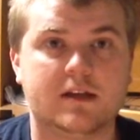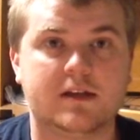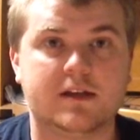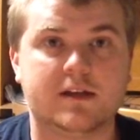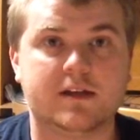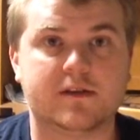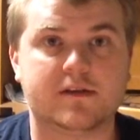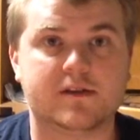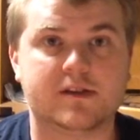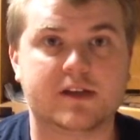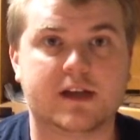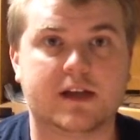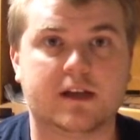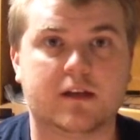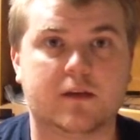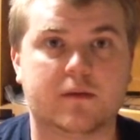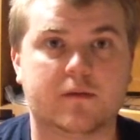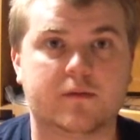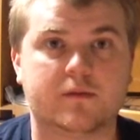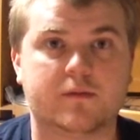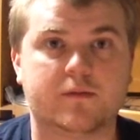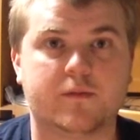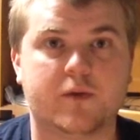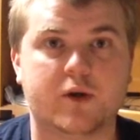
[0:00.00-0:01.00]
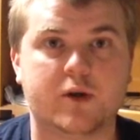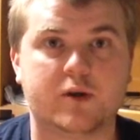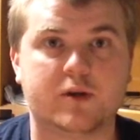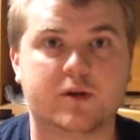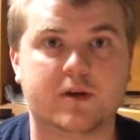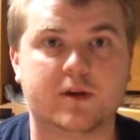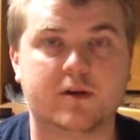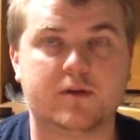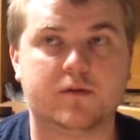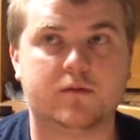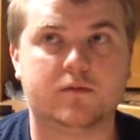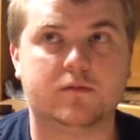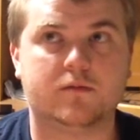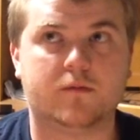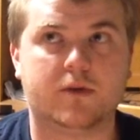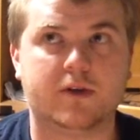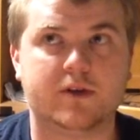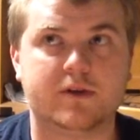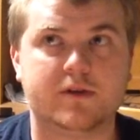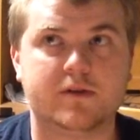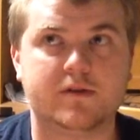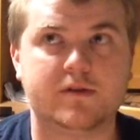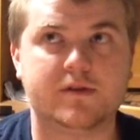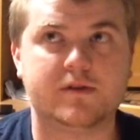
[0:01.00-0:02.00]
Dios de los
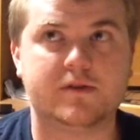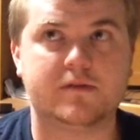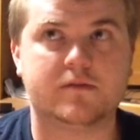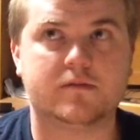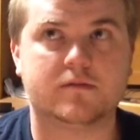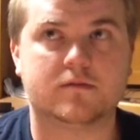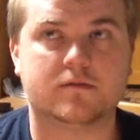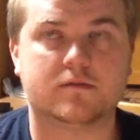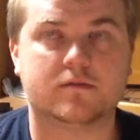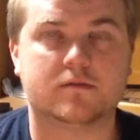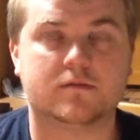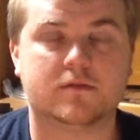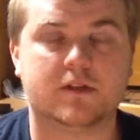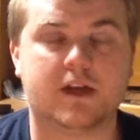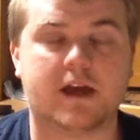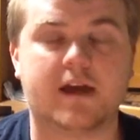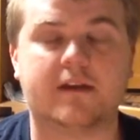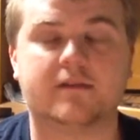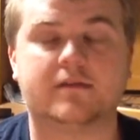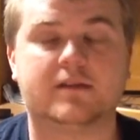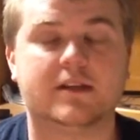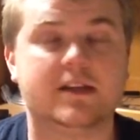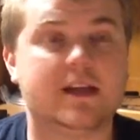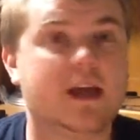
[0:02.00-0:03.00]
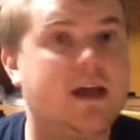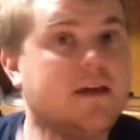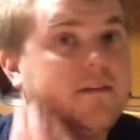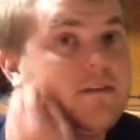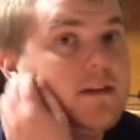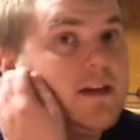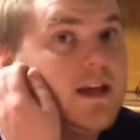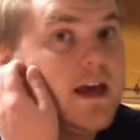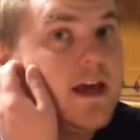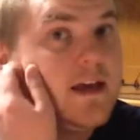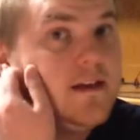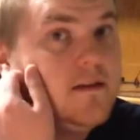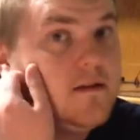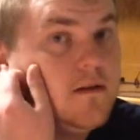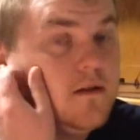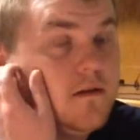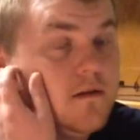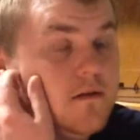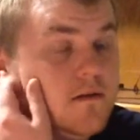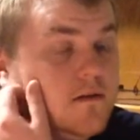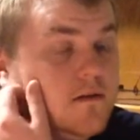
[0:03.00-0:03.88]
Muertos. Yeah, the Day of the Dead.